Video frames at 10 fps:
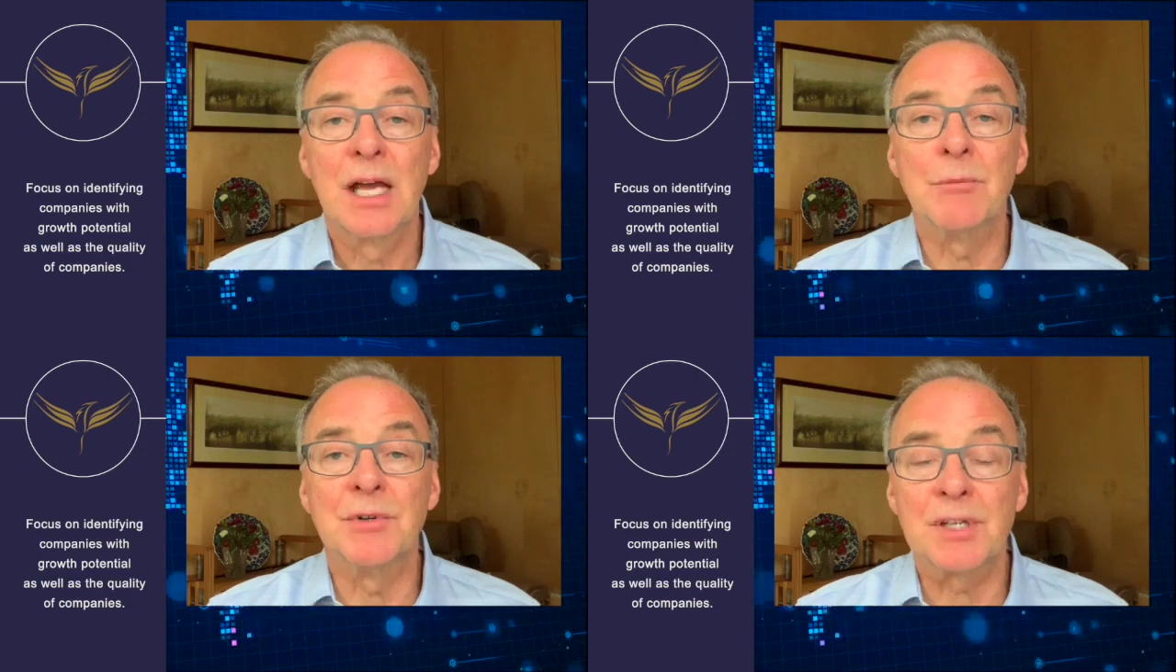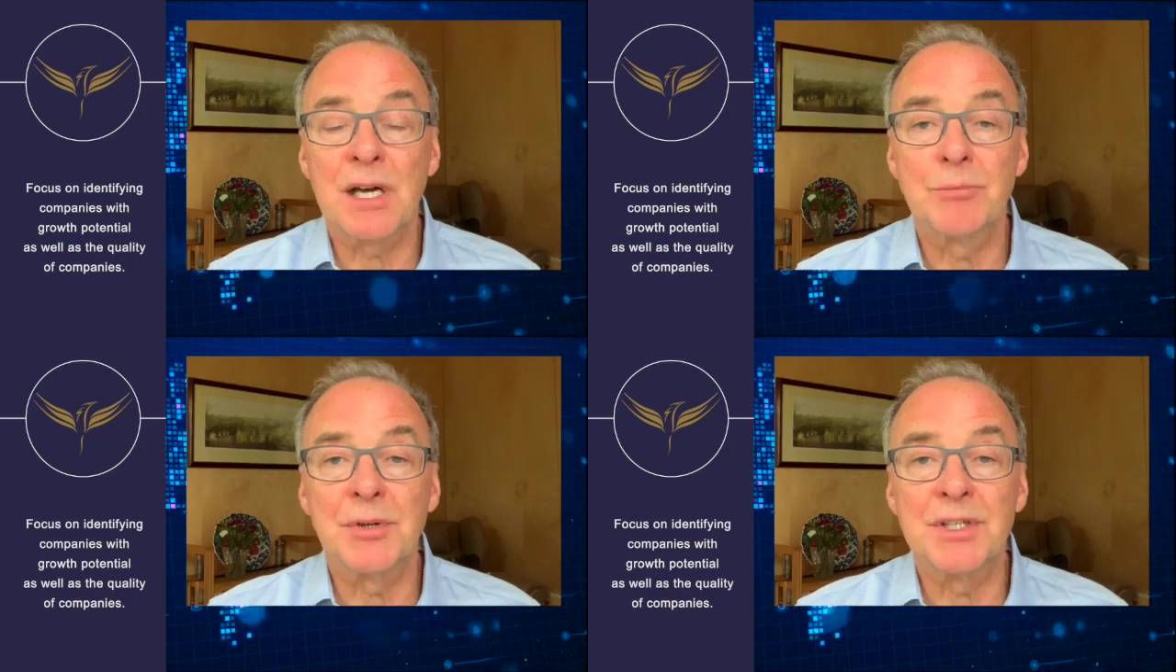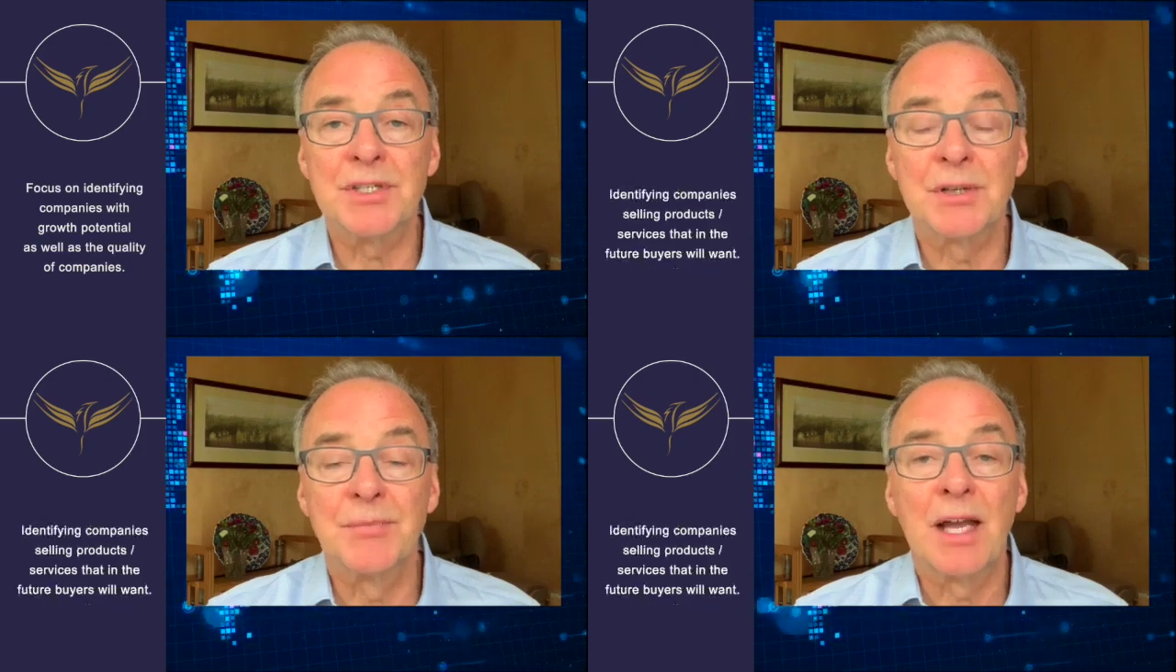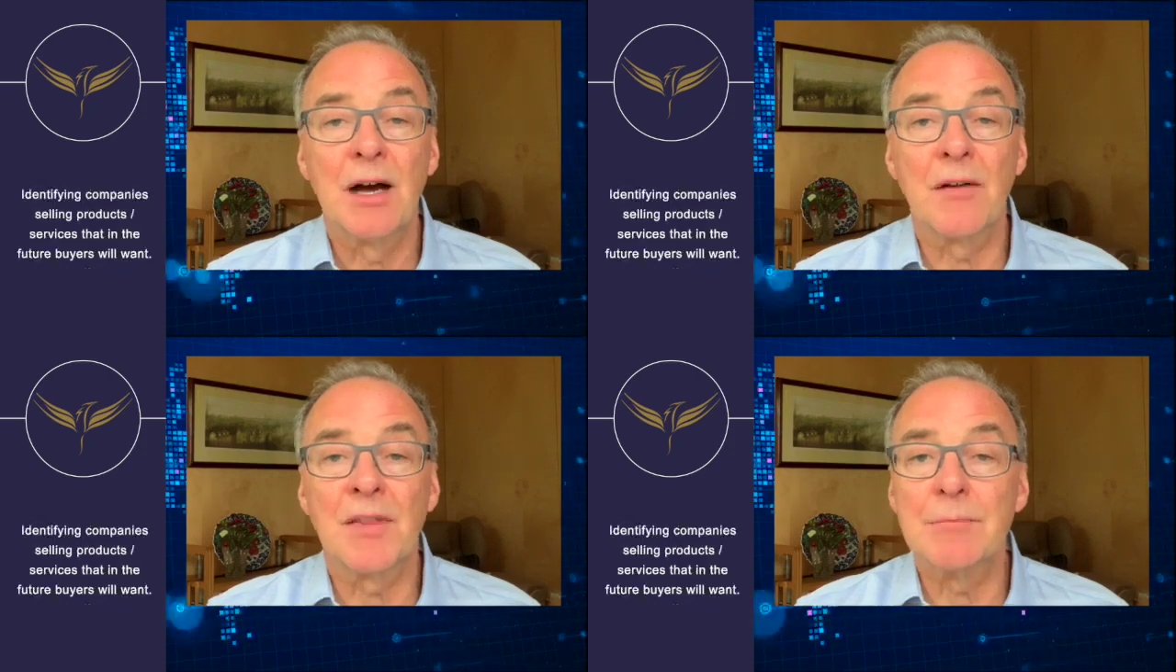And with companies,
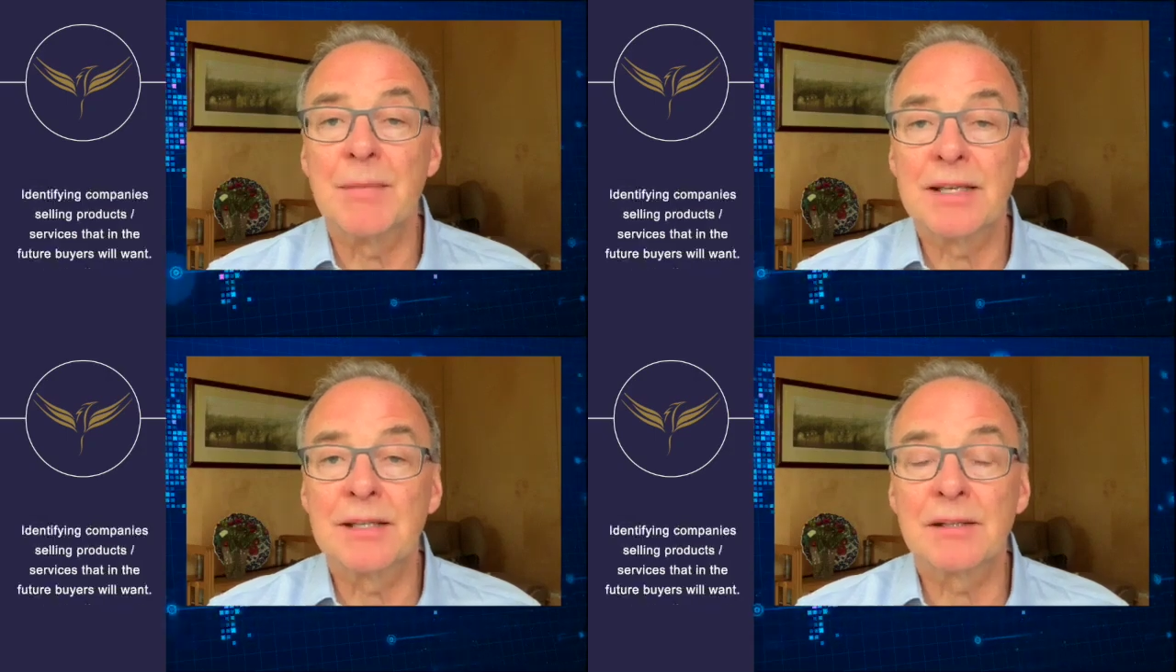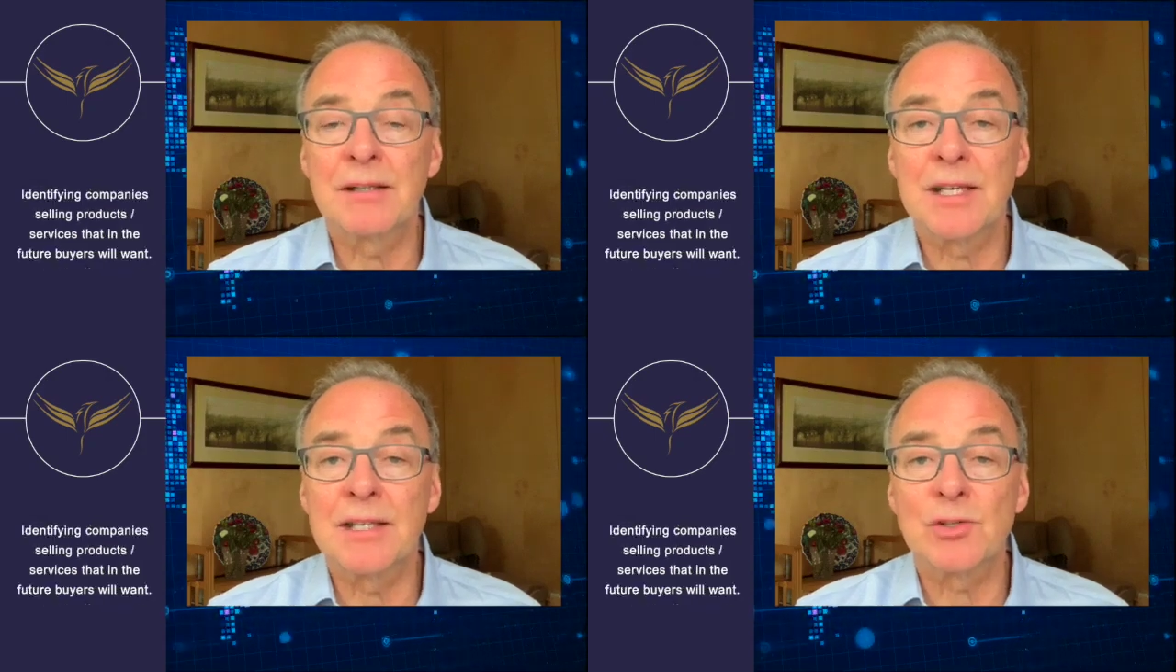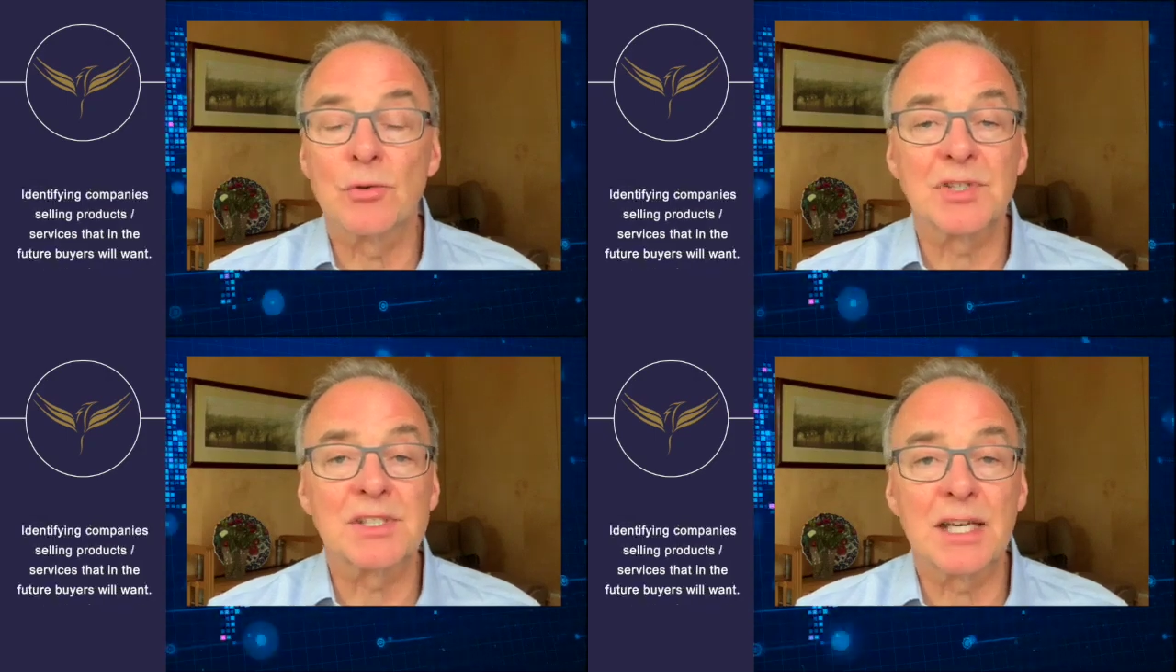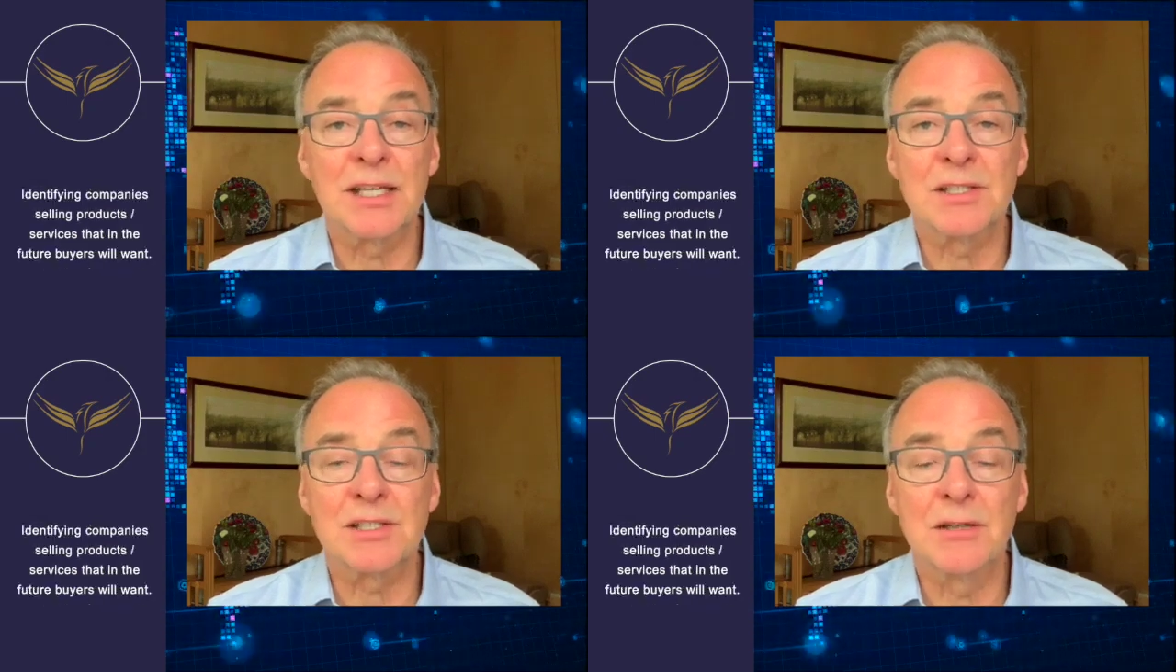are they making things or
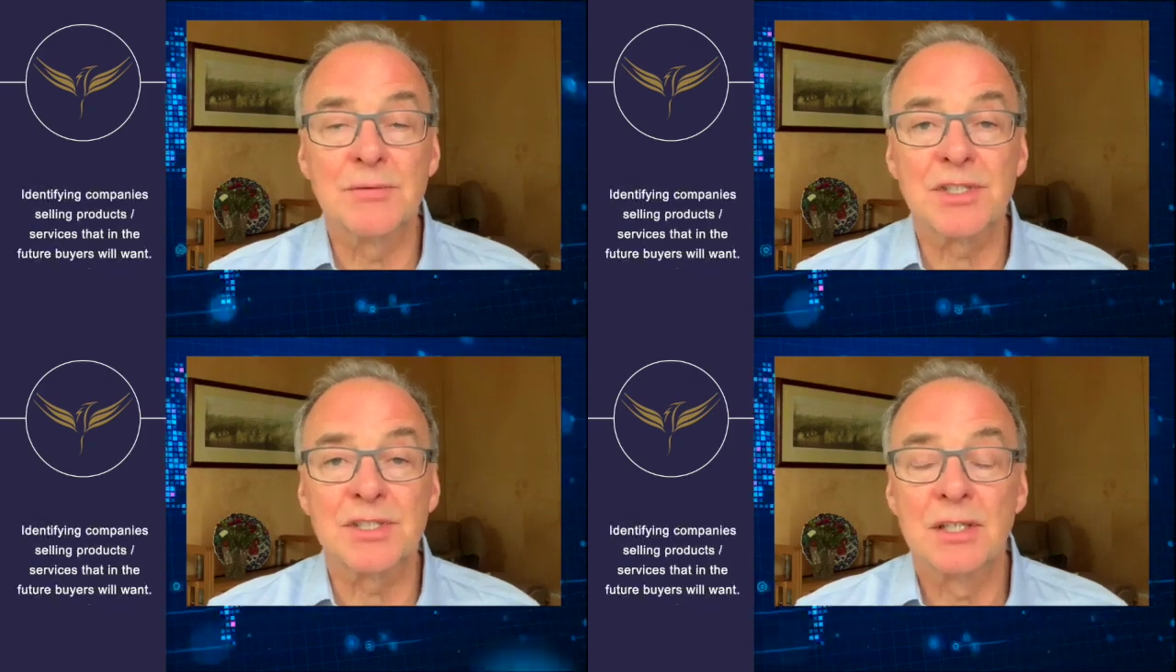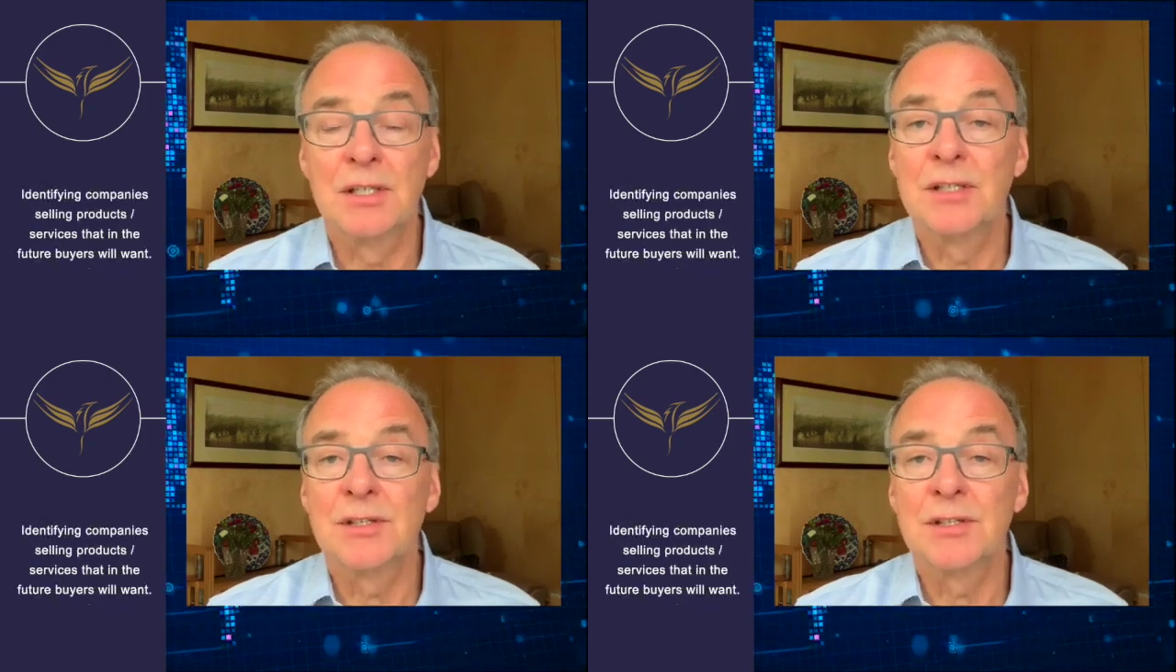selling services